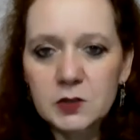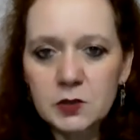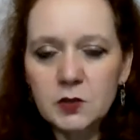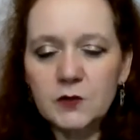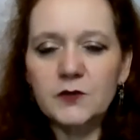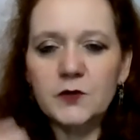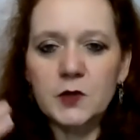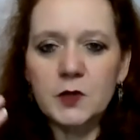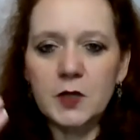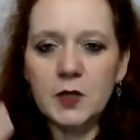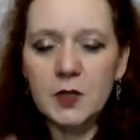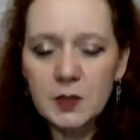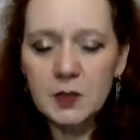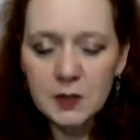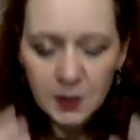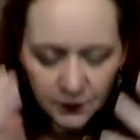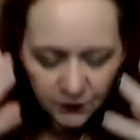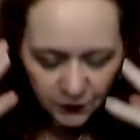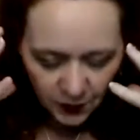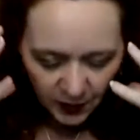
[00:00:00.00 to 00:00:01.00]
So if you're
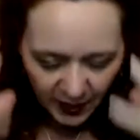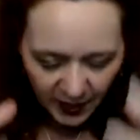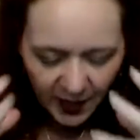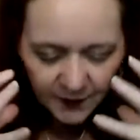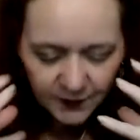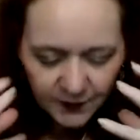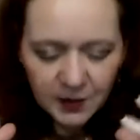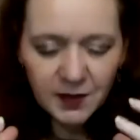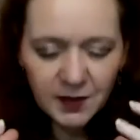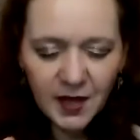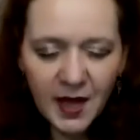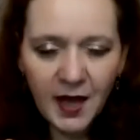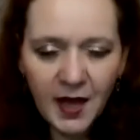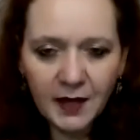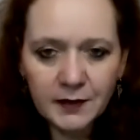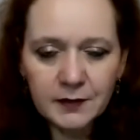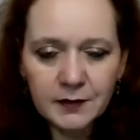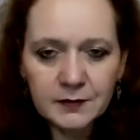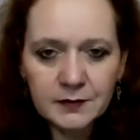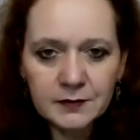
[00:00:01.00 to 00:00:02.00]
having
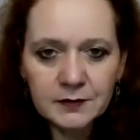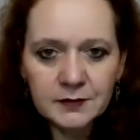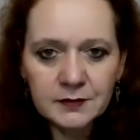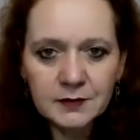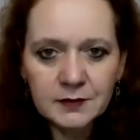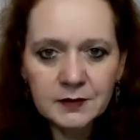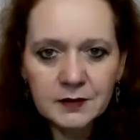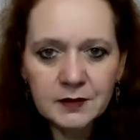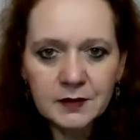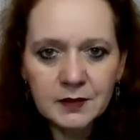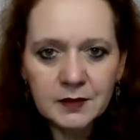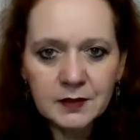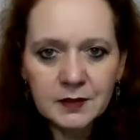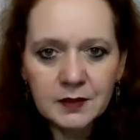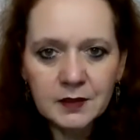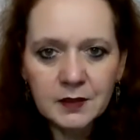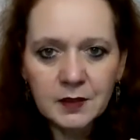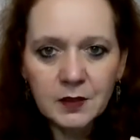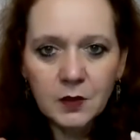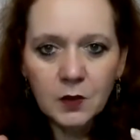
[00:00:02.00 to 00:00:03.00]
that,
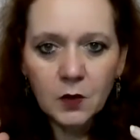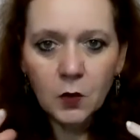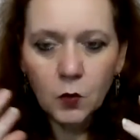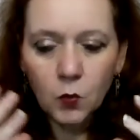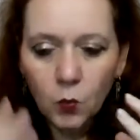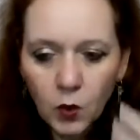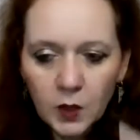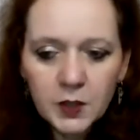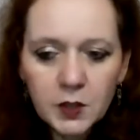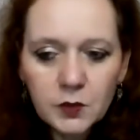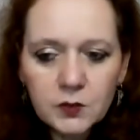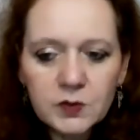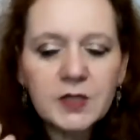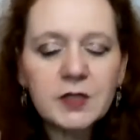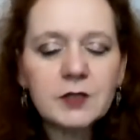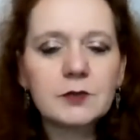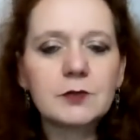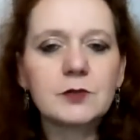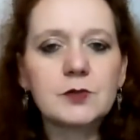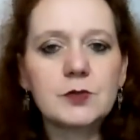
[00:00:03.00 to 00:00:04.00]
what do you
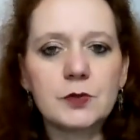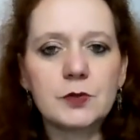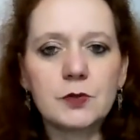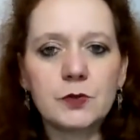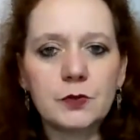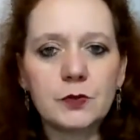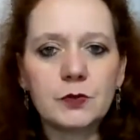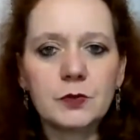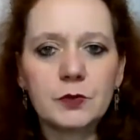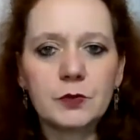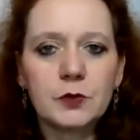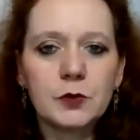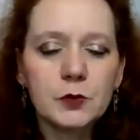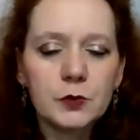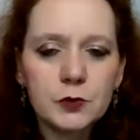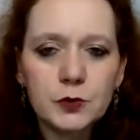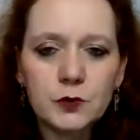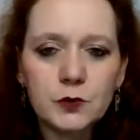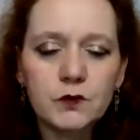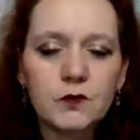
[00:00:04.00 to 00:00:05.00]
need to do
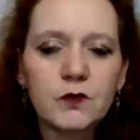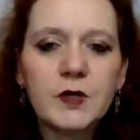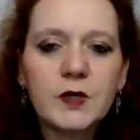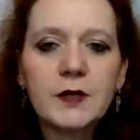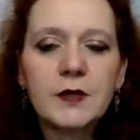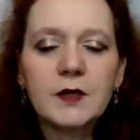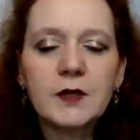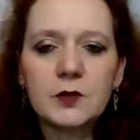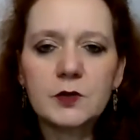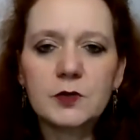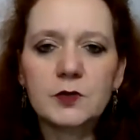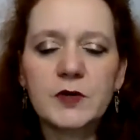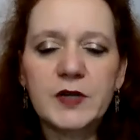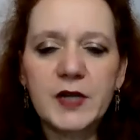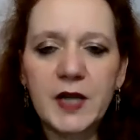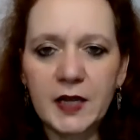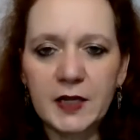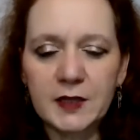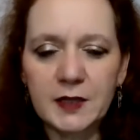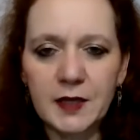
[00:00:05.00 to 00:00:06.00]
to
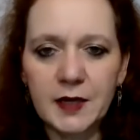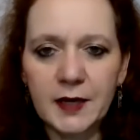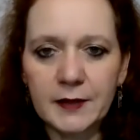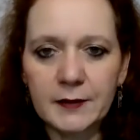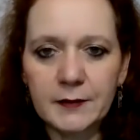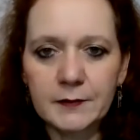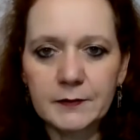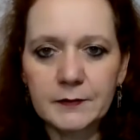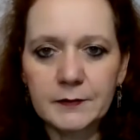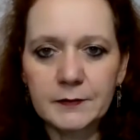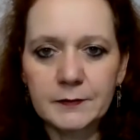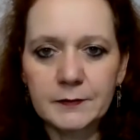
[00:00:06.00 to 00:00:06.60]
recreate that?